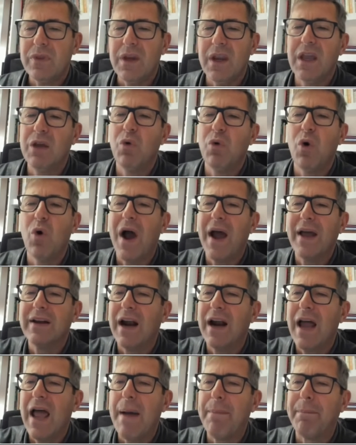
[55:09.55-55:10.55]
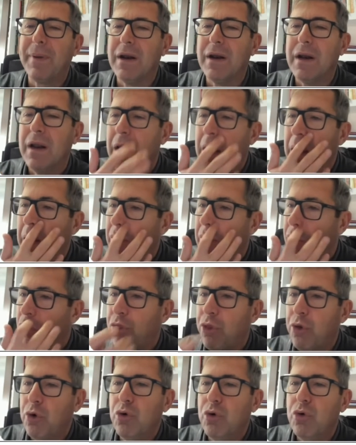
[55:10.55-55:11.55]
it will either happen
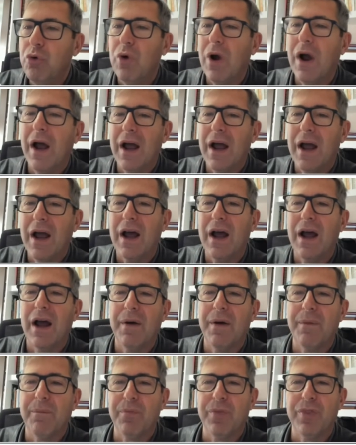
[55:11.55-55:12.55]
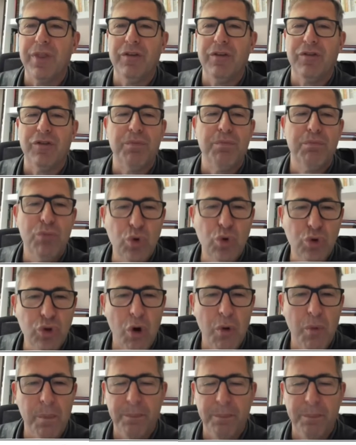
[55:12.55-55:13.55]
through this Moodle